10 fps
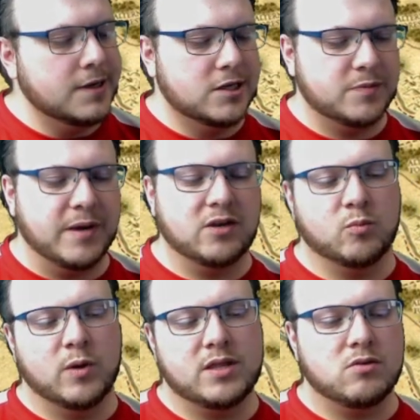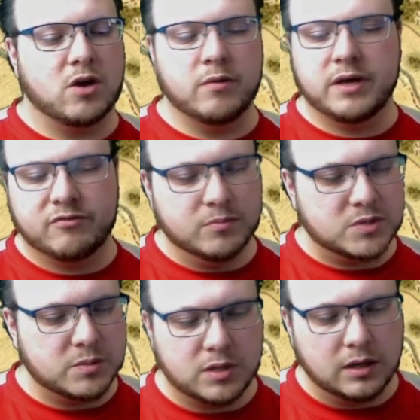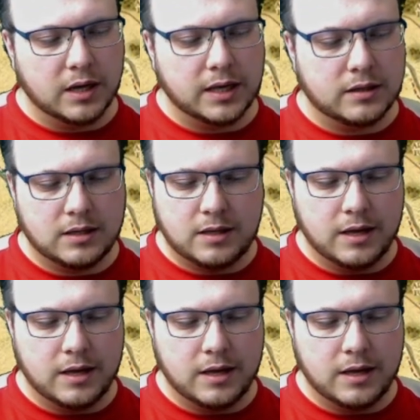depending on whether you're going from something like the